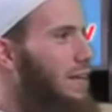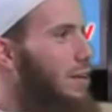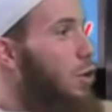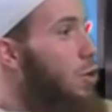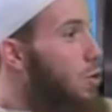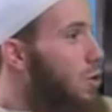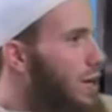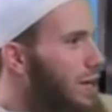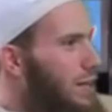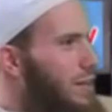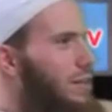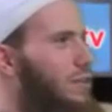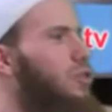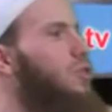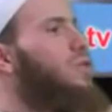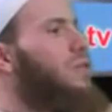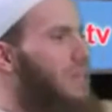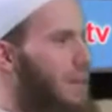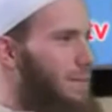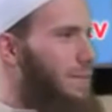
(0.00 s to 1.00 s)
Who can
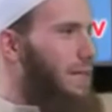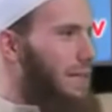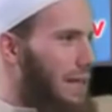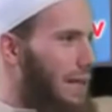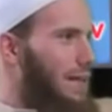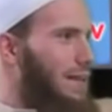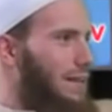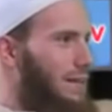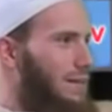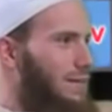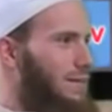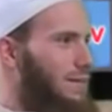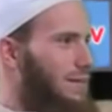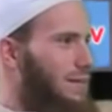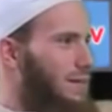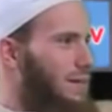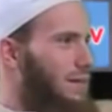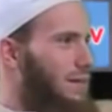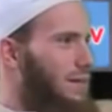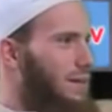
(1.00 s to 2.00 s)
do something like this?
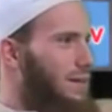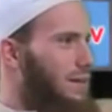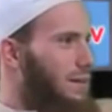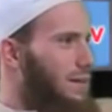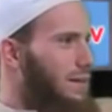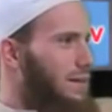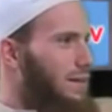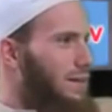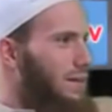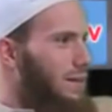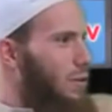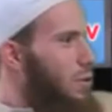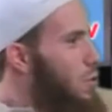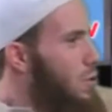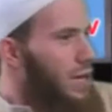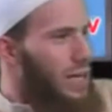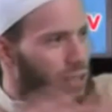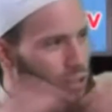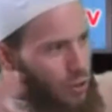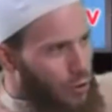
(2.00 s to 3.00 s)

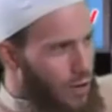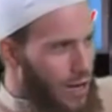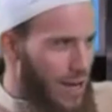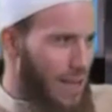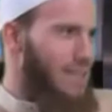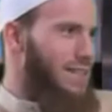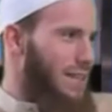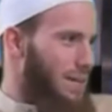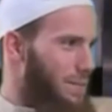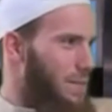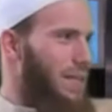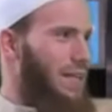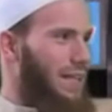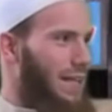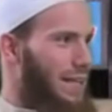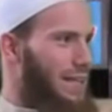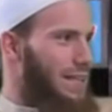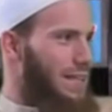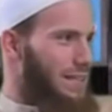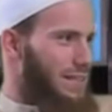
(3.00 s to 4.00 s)
Who can create something
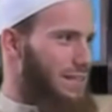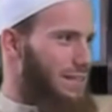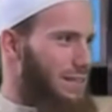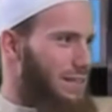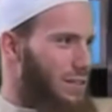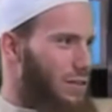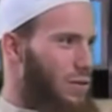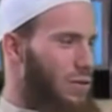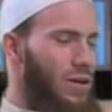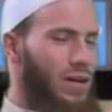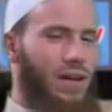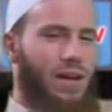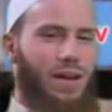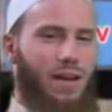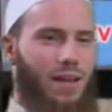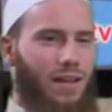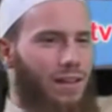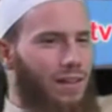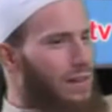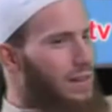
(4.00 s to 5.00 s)
like this?
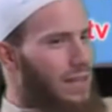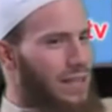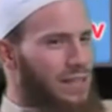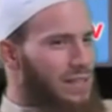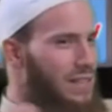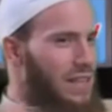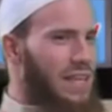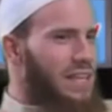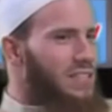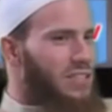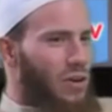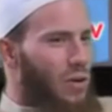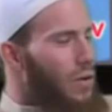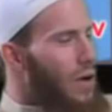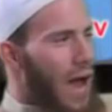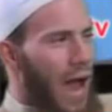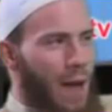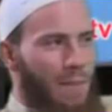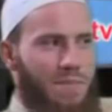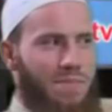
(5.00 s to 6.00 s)
These things
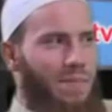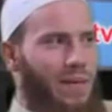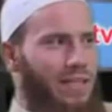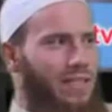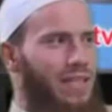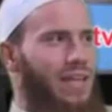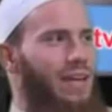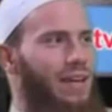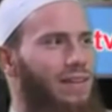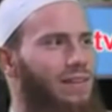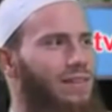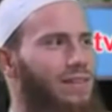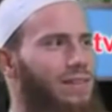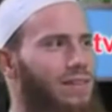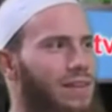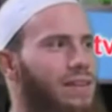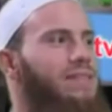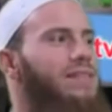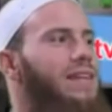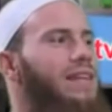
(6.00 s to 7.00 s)
don't happen by chance.
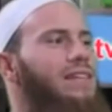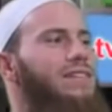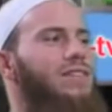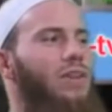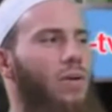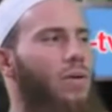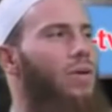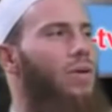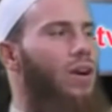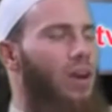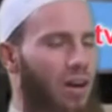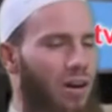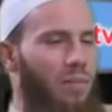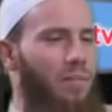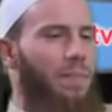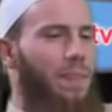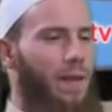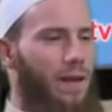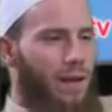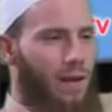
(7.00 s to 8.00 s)
These things don't
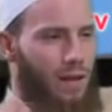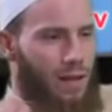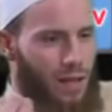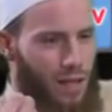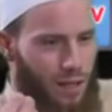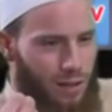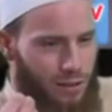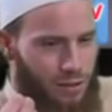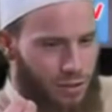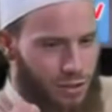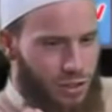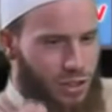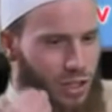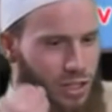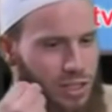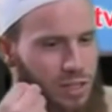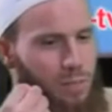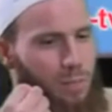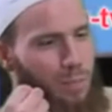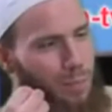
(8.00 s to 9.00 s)
come
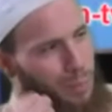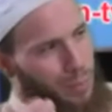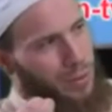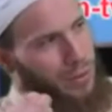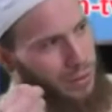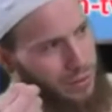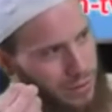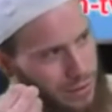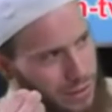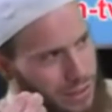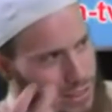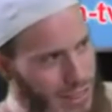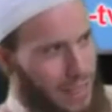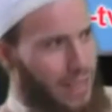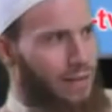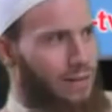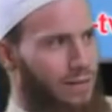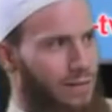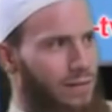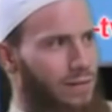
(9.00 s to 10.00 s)
just per chance.